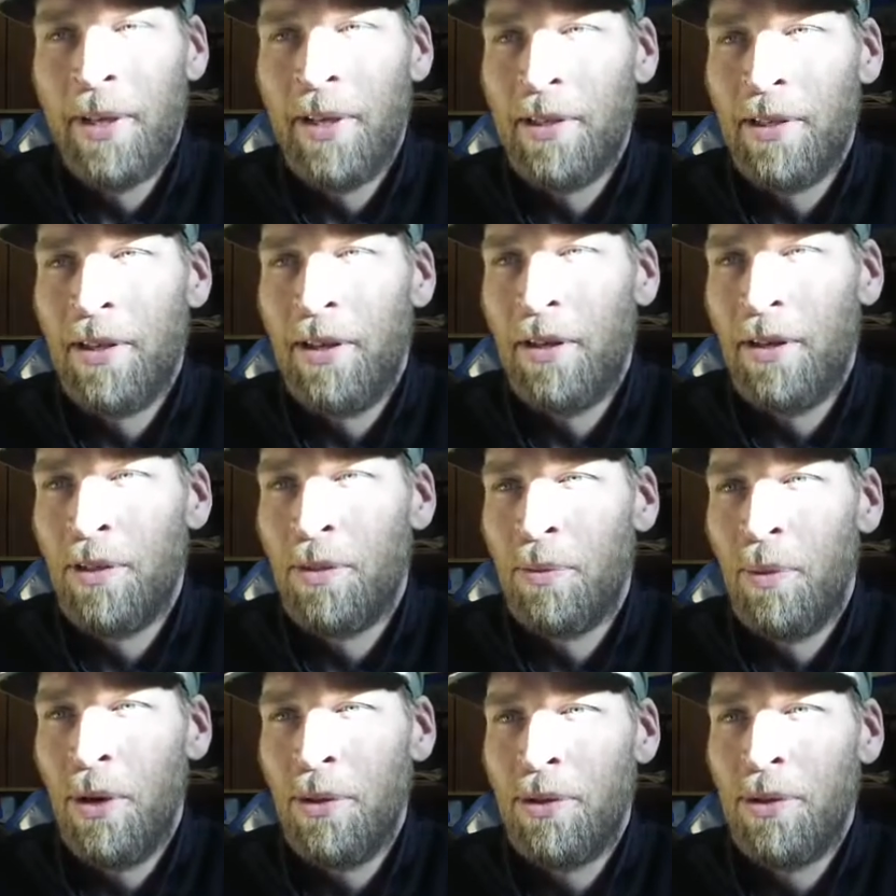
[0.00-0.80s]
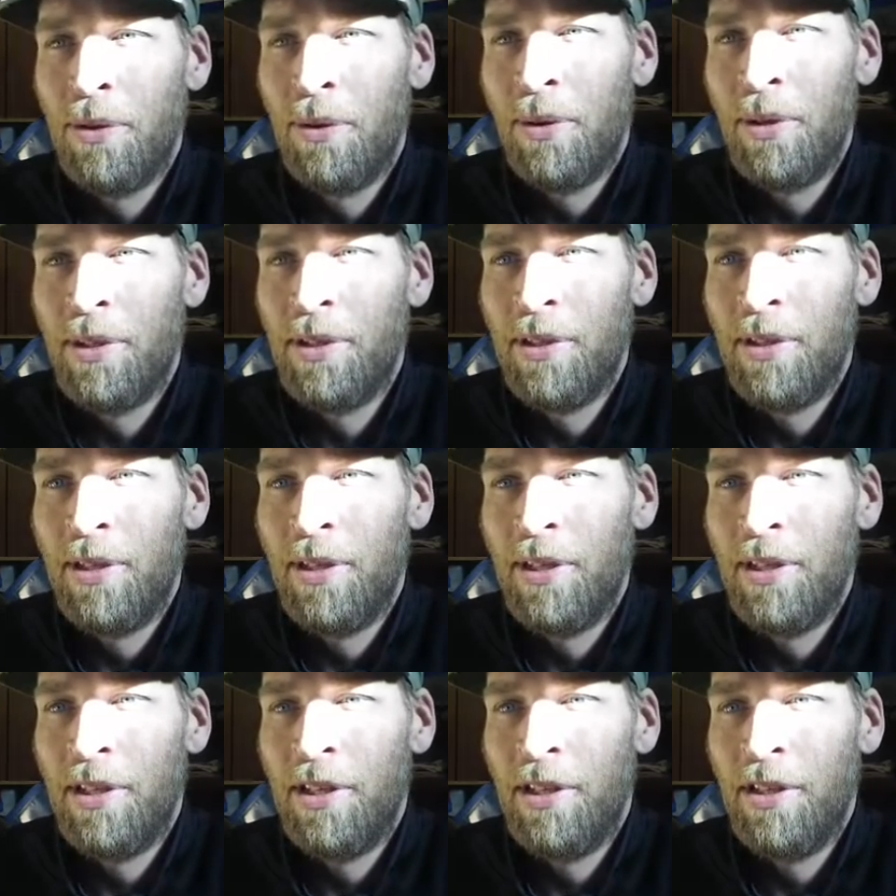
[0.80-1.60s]
because there is rose quartz
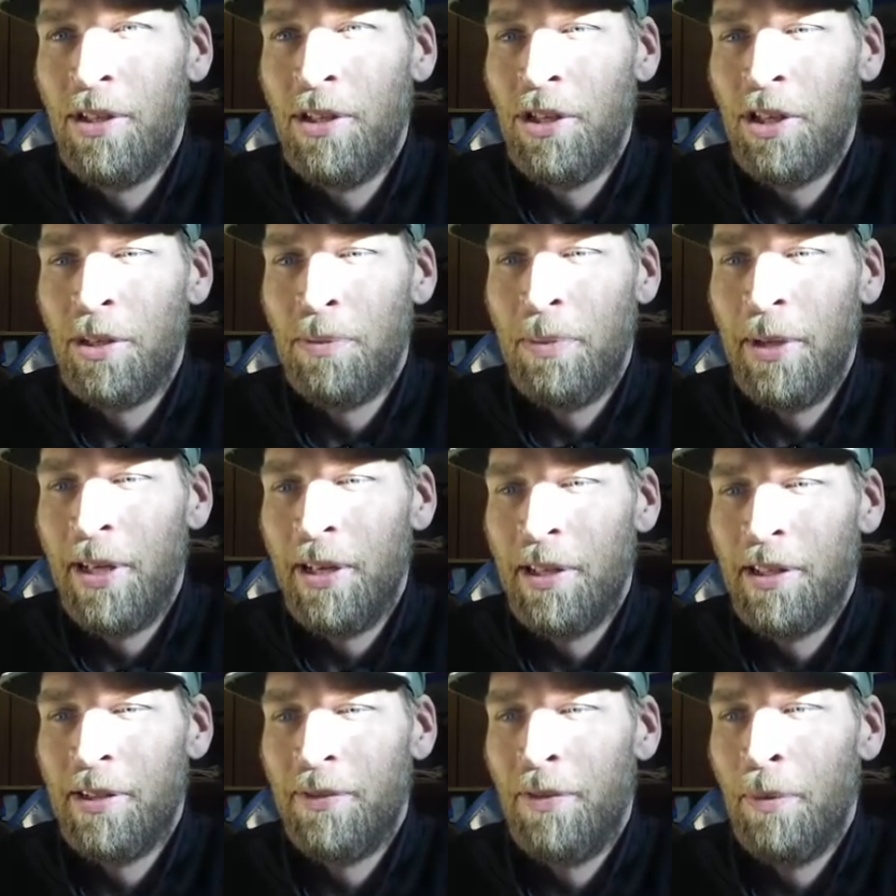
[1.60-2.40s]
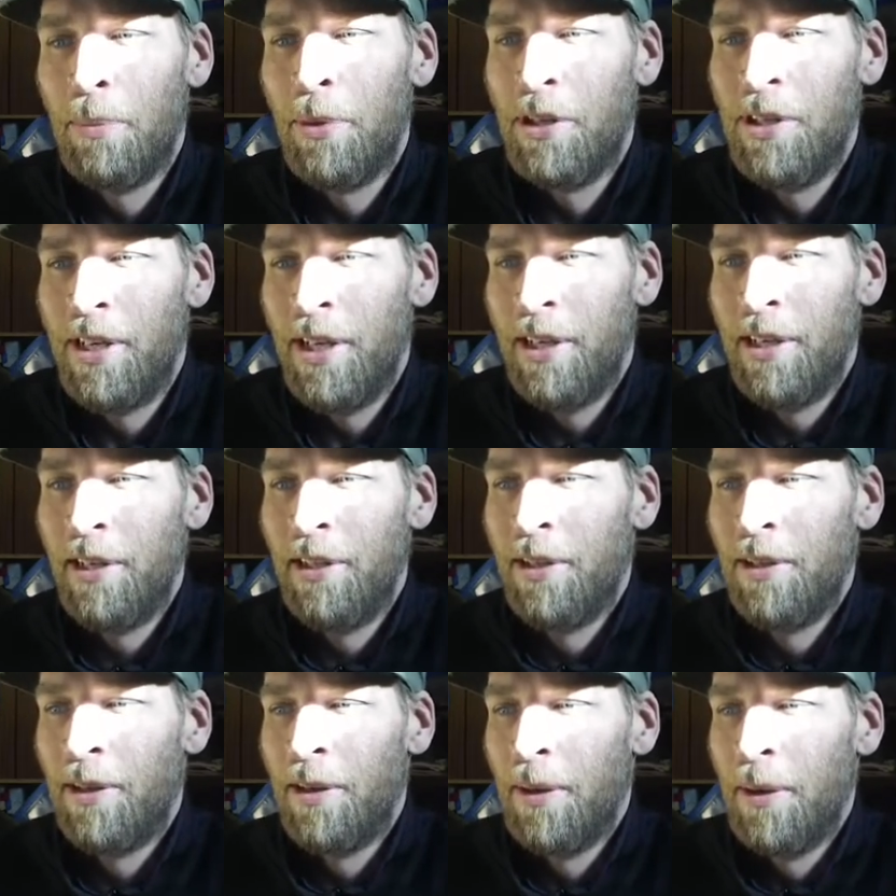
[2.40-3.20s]
is just because of a
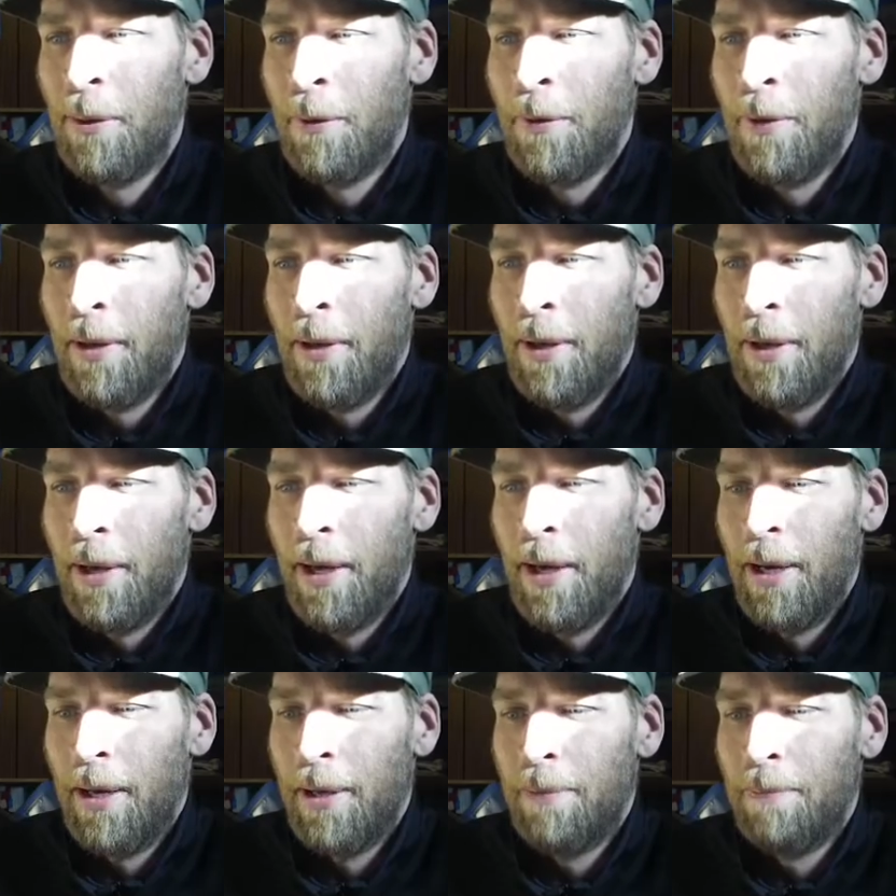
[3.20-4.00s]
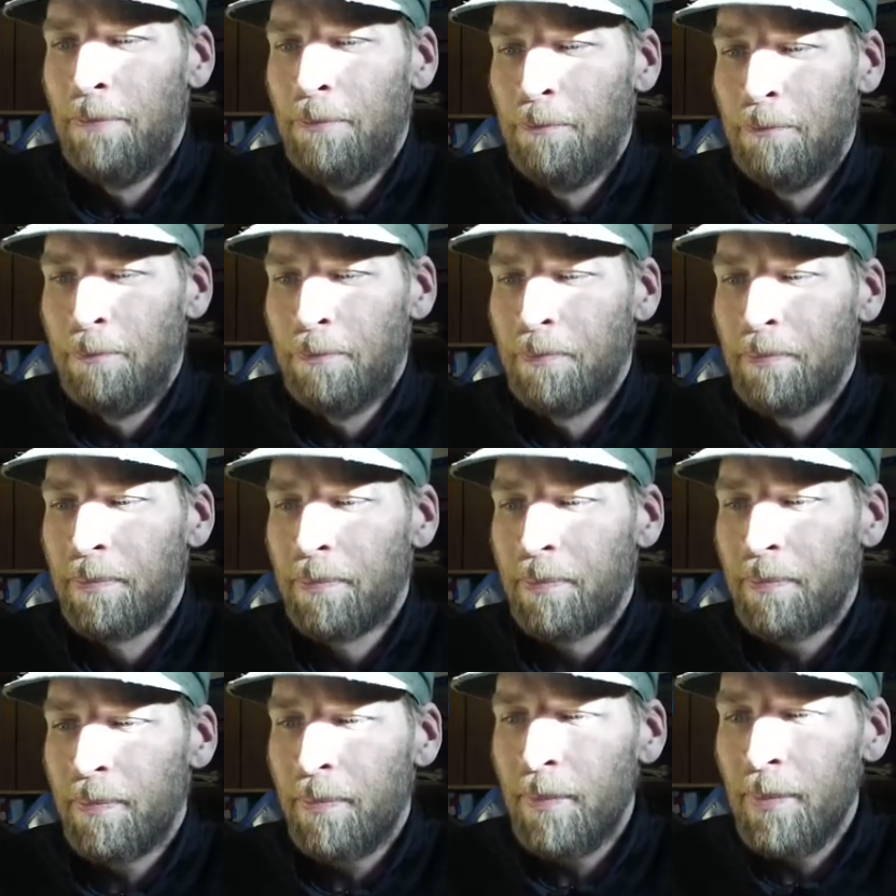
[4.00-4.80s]
particular, um,
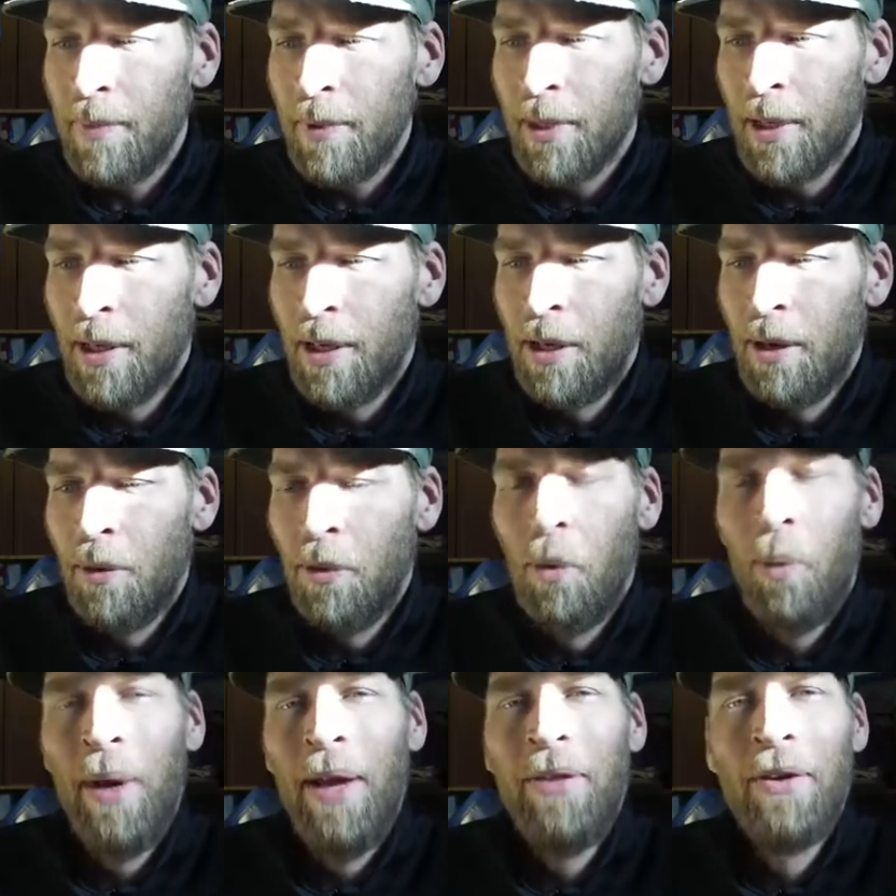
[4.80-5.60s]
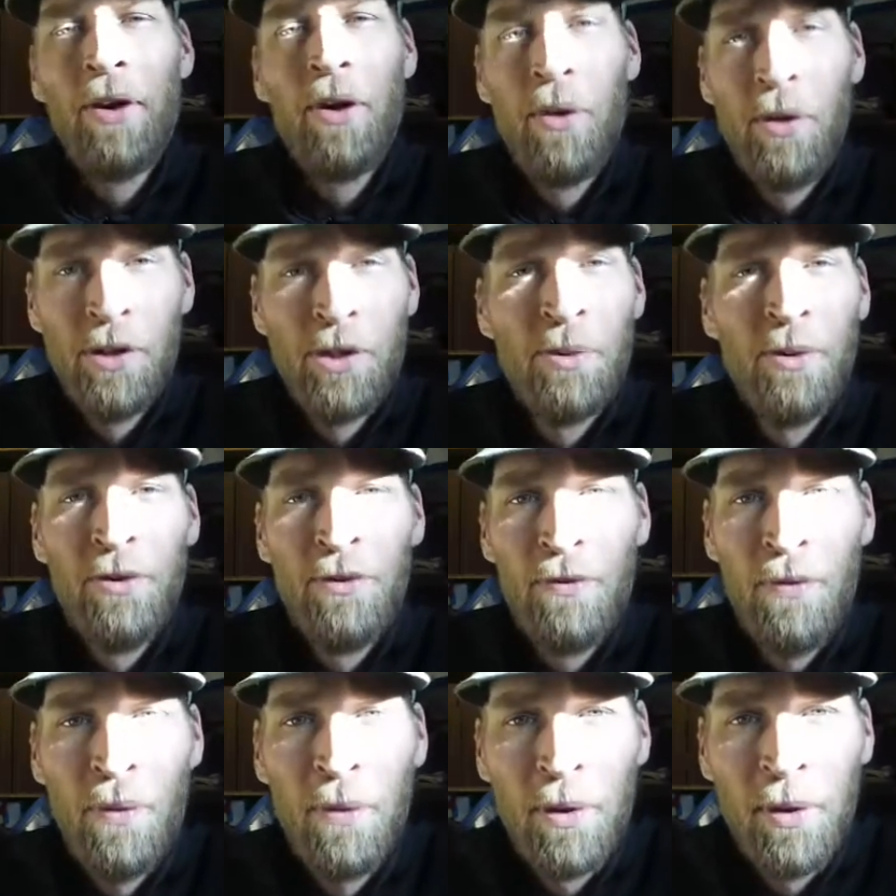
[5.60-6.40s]
you know, the way the quartz
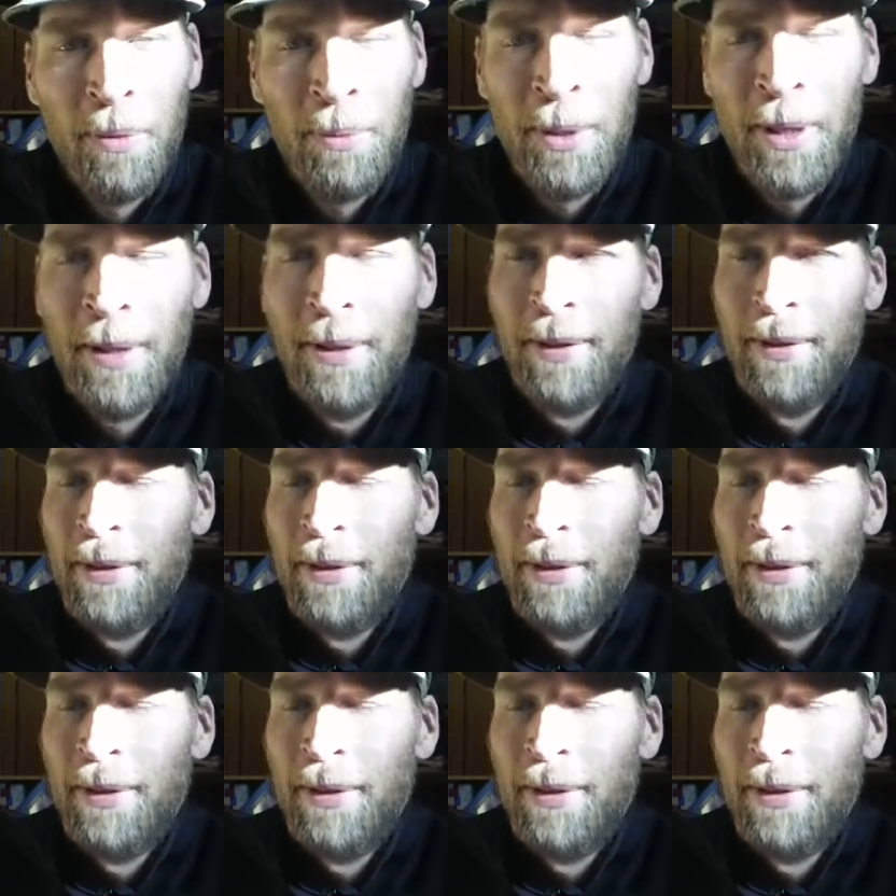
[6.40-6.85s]
was formed.